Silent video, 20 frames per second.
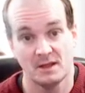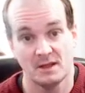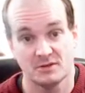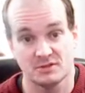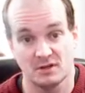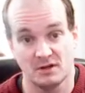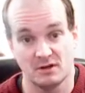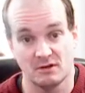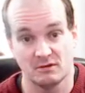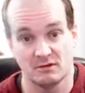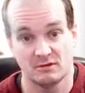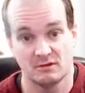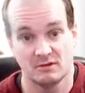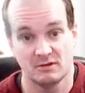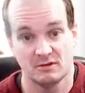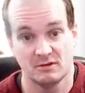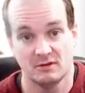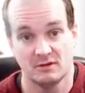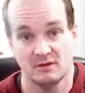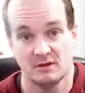So
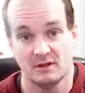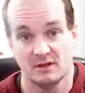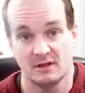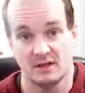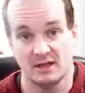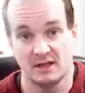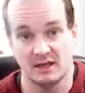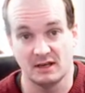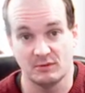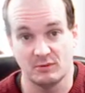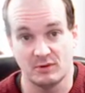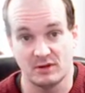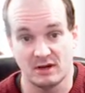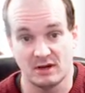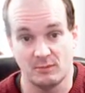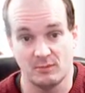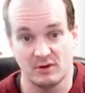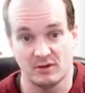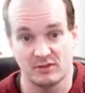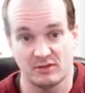in we
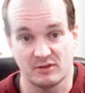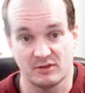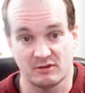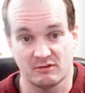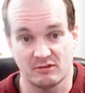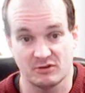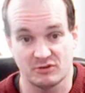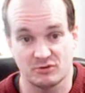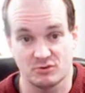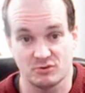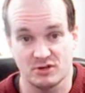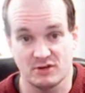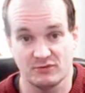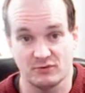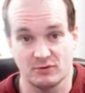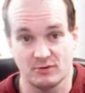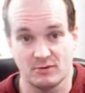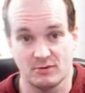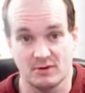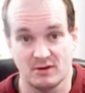come with the Crustle
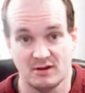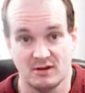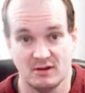Shuffle.